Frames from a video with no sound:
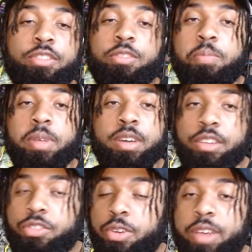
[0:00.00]
faster just
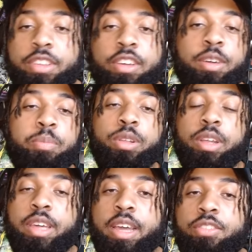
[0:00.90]
because you're able to
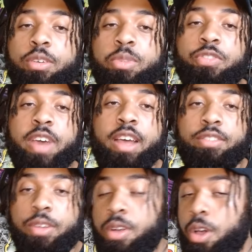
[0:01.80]
communicate so much
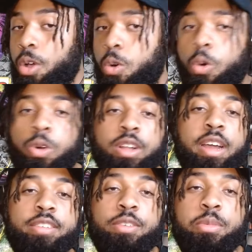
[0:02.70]
faster,
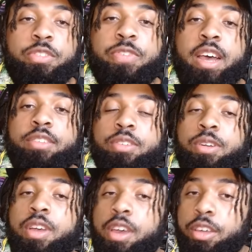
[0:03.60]
organize so much
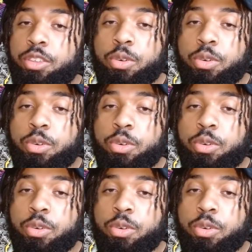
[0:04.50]
faster.